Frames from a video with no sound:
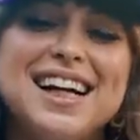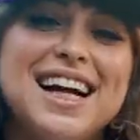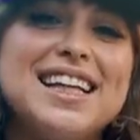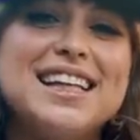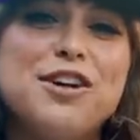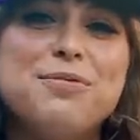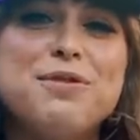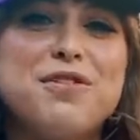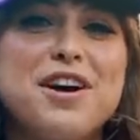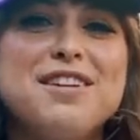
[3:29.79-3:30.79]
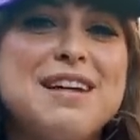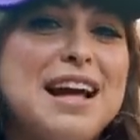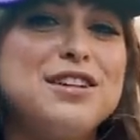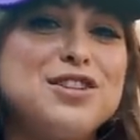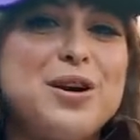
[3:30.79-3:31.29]
I think that would be fun
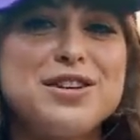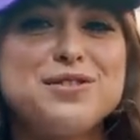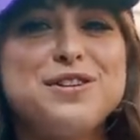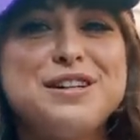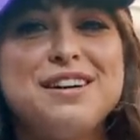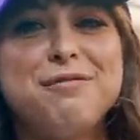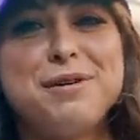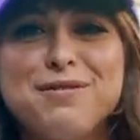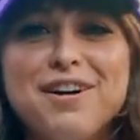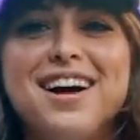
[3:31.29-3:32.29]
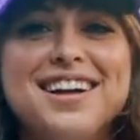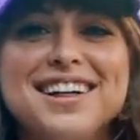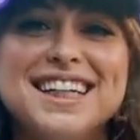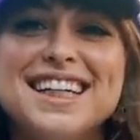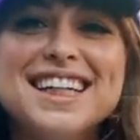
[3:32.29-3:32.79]
and stressful, but fun.